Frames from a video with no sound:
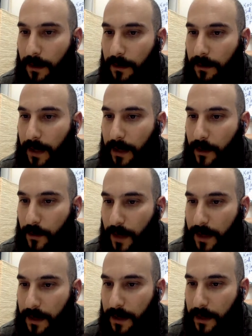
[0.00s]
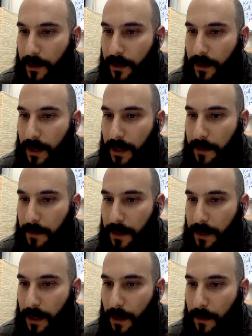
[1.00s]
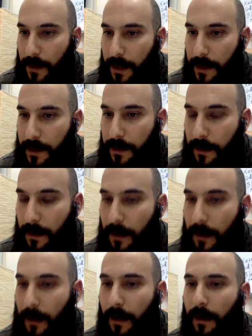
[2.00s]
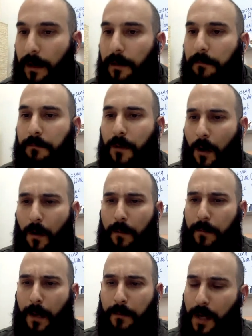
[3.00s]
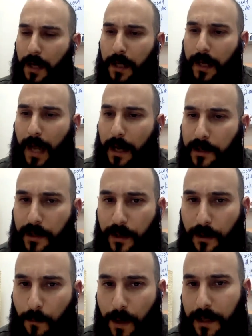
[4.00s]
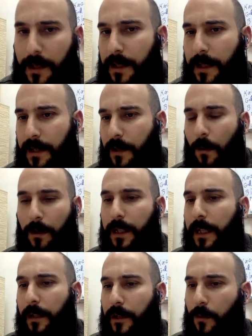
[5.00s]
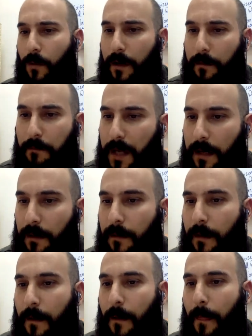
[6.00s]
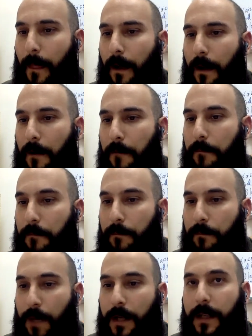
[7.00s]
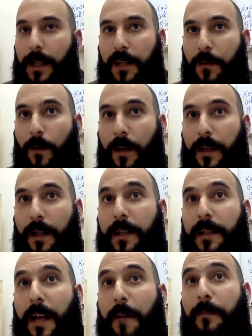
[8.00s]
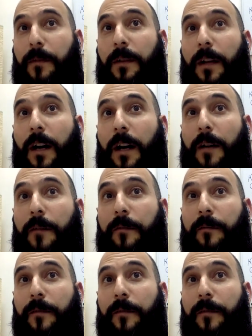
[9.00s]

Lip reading: like a translation and its meaning nowadays. No, I'm not going to ask you what does this Old English word mean, but that's one example of